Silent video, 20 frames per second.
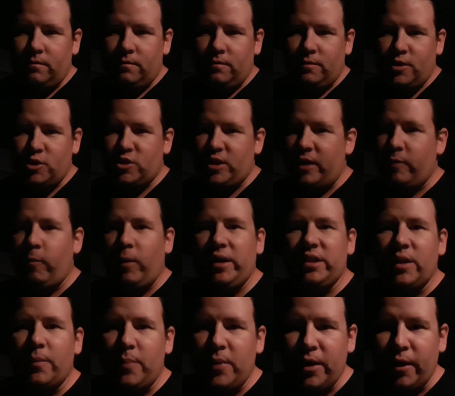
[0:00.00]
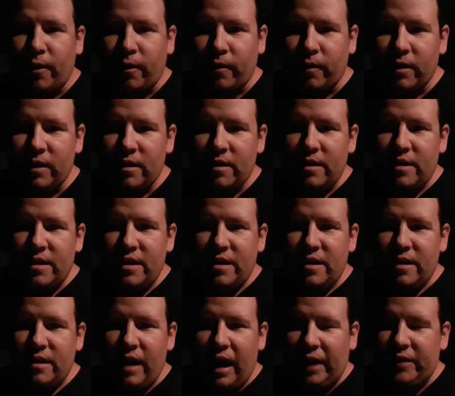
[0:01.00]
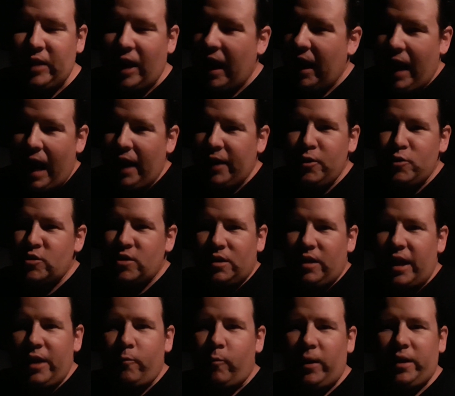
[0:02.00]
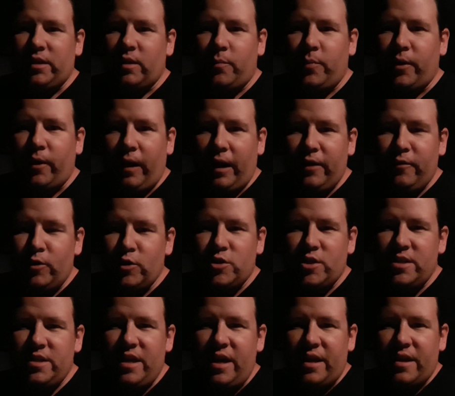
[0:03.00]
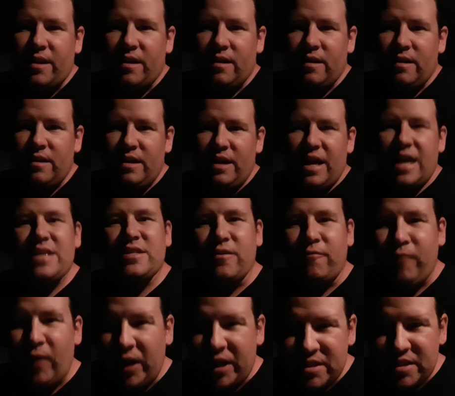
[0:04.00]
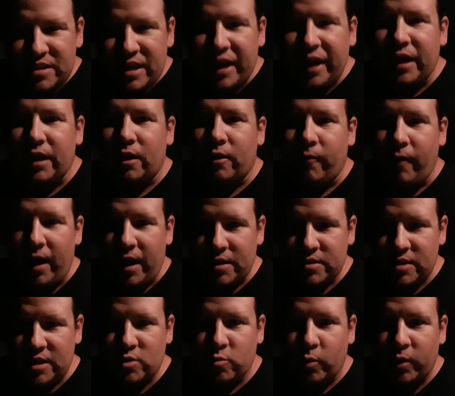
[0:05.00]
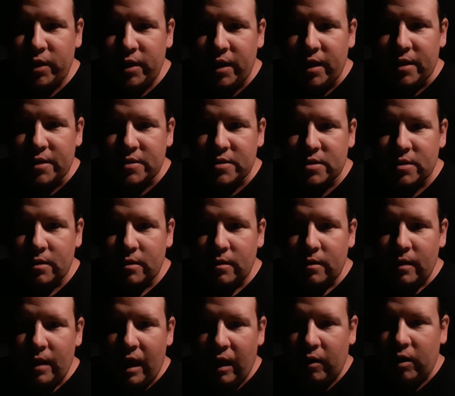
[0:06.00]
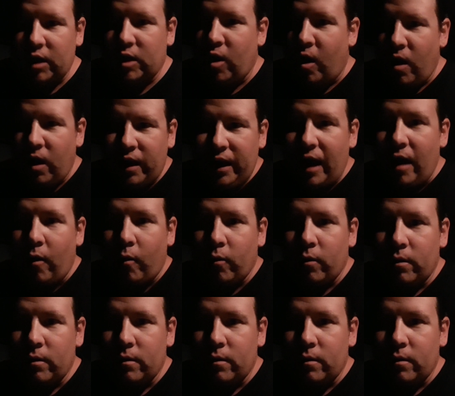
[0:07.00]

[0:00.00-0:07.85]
Just like Wayne Lapierre. I used to like Wayne Lapierre. I used to did. He's a fucking snake in the grass. That's what he is. I'm going to call it out.